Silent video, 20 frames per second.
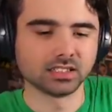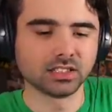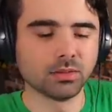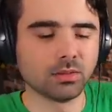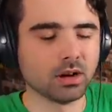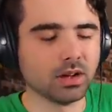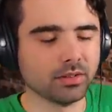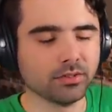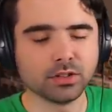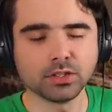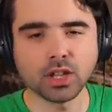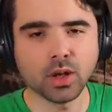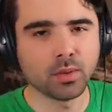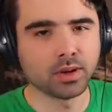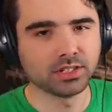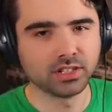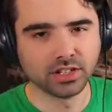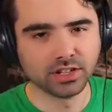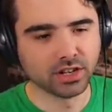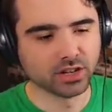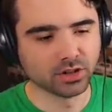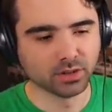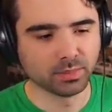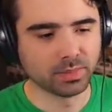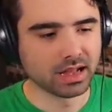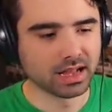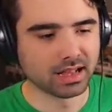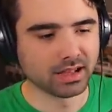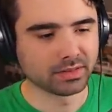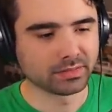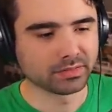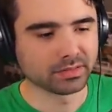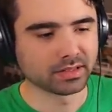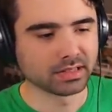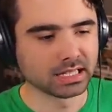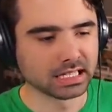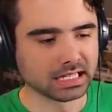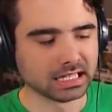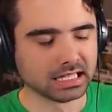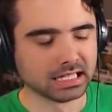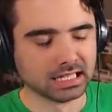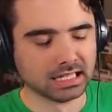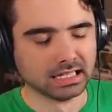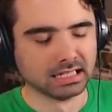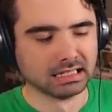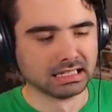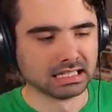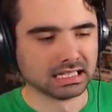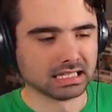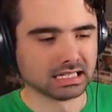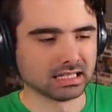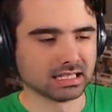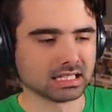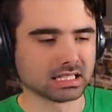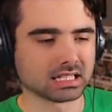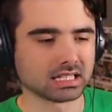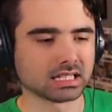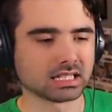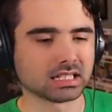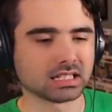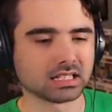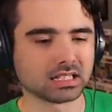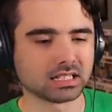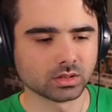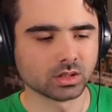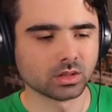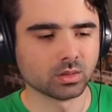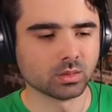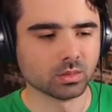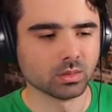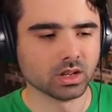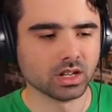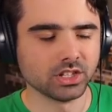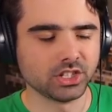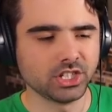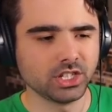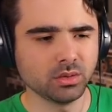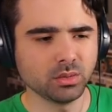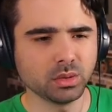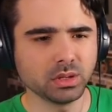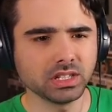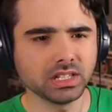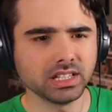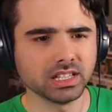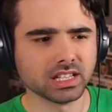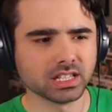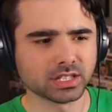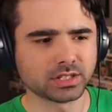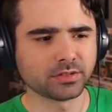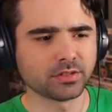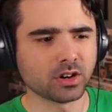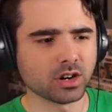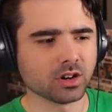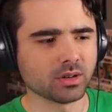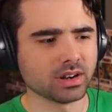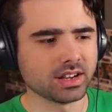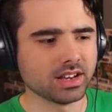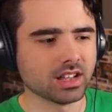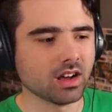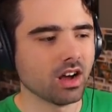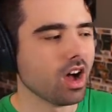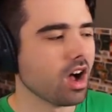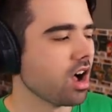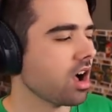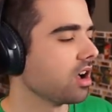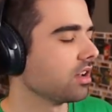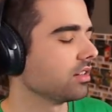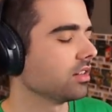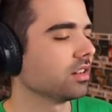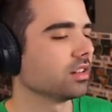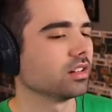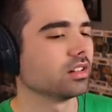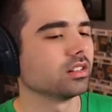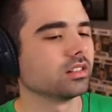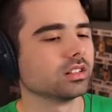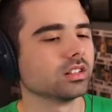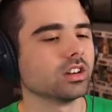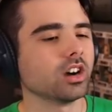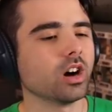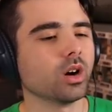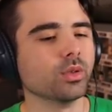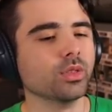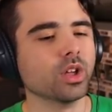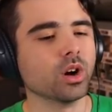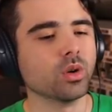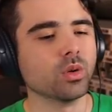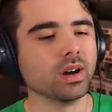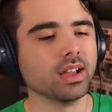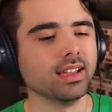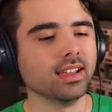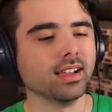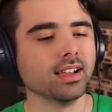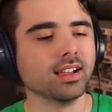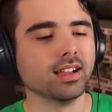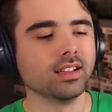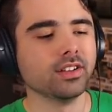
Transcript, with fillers: Come on, there's always another path. Ellie! Oh my, she really oh. is far right now. Oh, no way.